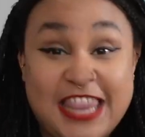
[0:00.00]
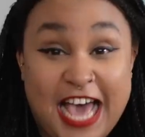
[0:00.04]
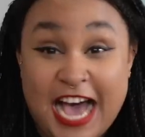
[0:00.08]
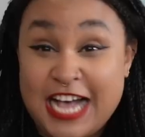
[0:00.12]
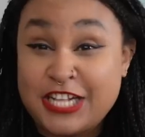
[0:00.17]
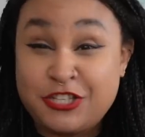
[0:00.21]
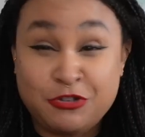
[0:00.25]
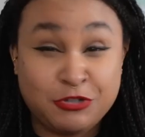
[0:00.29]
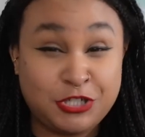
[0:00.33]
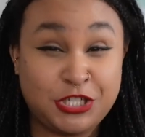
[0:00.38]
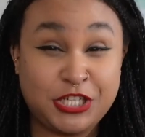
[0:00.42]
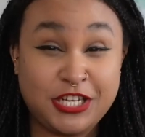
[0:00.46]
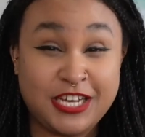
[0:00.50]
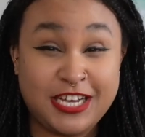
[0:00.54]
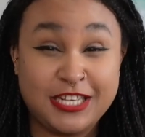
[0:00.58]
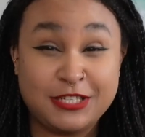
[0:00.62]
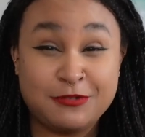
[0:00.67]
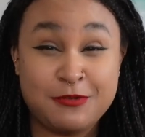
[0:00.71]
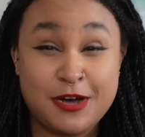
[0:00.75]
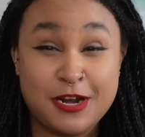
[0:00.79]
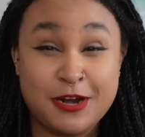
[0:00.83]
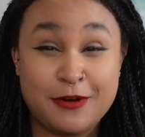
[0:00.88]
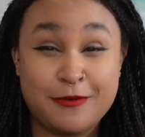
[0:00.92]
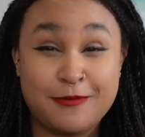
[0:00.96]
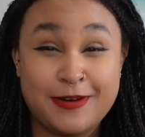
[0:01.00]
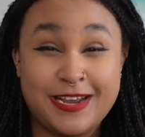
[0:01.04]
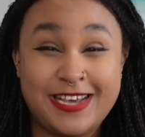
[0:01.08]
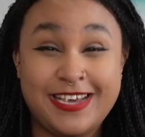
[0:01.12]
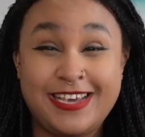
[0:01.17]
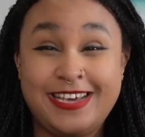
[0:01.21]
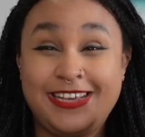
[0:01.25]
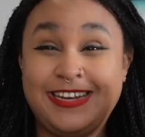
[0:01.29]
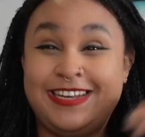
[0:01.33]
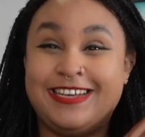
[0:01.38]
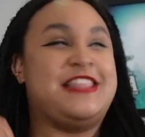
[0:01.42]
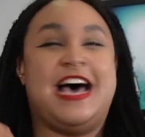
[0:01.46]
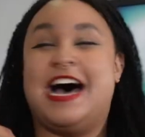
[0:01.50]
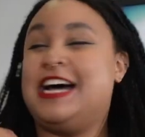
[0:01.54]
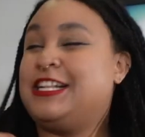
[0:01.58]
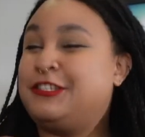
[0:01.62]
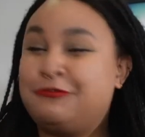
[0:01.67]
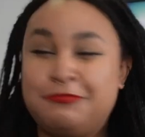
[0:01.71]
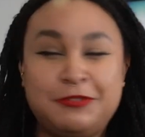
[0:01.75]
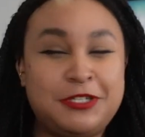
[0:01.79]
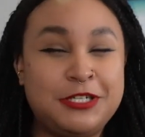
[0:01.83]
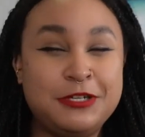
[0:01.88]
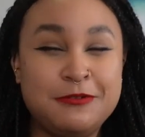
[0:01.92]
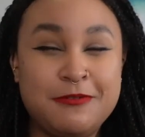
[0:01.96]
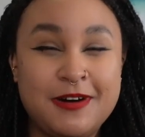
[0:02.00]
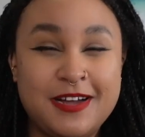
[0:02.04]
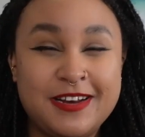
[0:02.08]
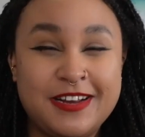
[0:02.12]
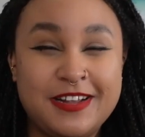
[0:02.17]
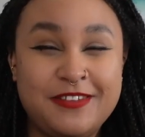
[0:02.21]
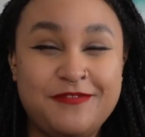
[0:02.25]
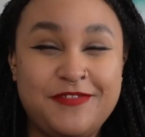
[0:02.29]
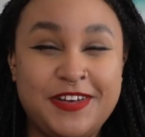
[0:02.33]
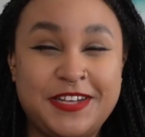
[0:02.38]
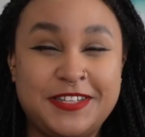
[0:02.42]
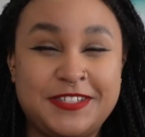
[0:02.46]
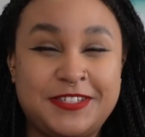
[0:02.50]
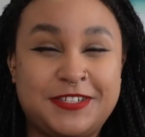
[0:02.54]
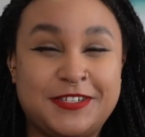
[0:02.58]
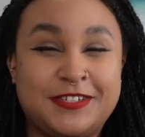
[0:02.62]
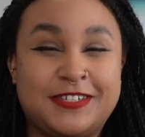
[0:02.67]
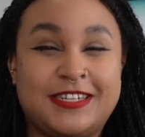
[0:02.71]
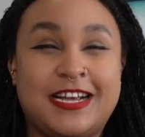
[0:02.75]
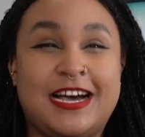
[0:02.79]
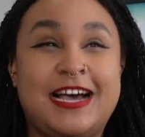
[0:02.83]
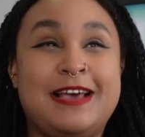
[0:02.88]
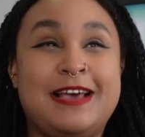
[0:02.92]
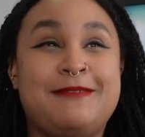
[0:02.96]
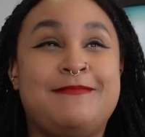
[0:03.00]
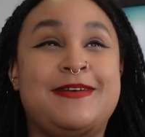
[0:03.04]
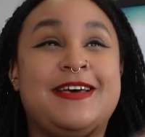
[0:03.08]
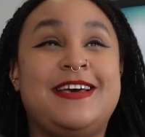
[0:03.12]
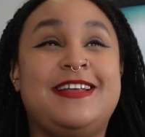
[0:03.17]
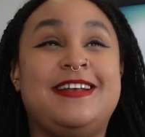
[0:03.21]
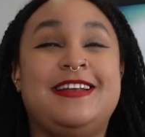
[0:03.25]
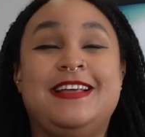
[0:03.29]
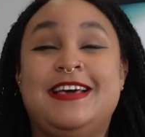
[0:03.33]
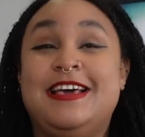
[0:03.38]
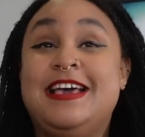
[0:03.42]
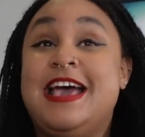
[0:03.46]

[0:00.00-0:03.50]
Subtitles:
That's what you guys want to read? That's what you want to invest your time in?